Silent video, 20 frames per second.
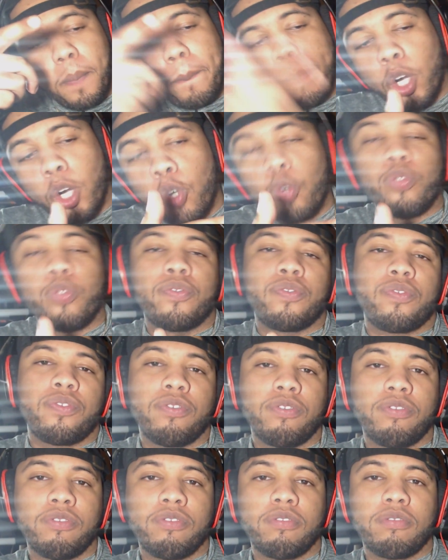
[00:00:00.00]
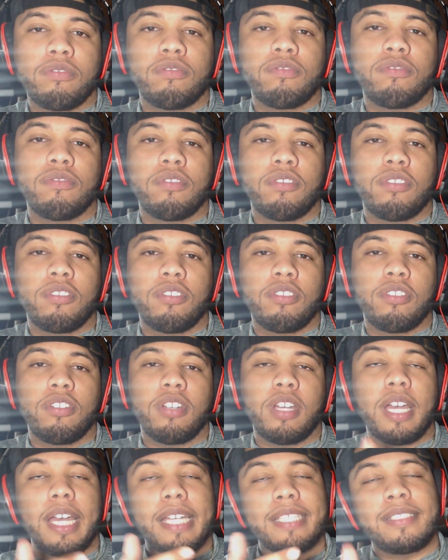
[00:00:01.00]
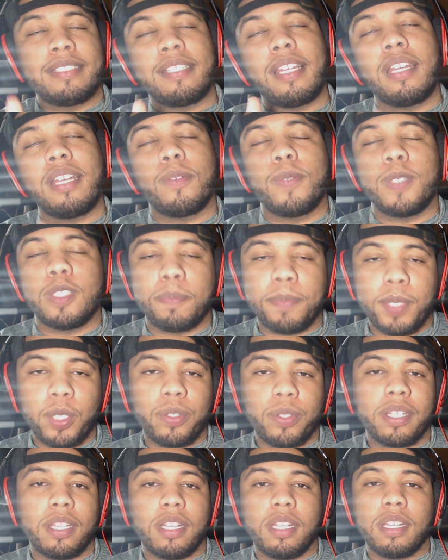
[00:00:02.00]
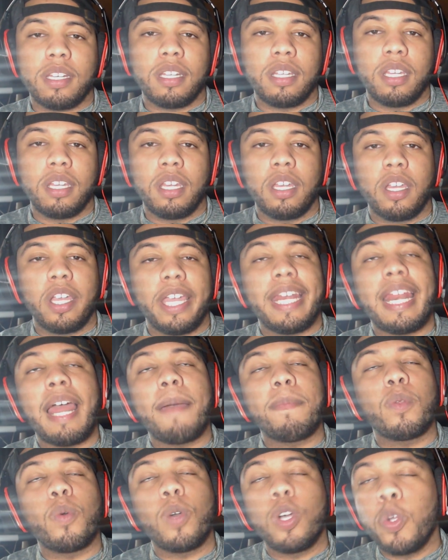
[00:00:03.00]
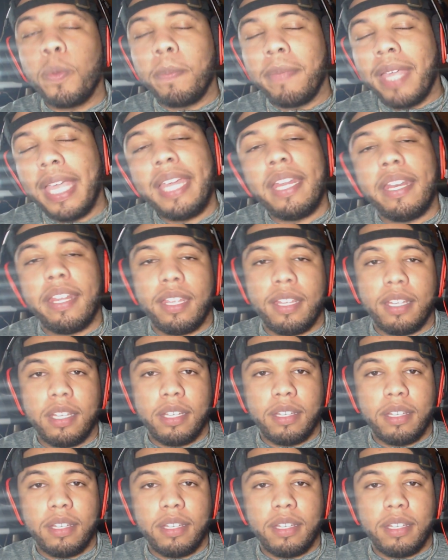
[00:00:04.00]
proof. I said it was broken, and I'm the one who made it.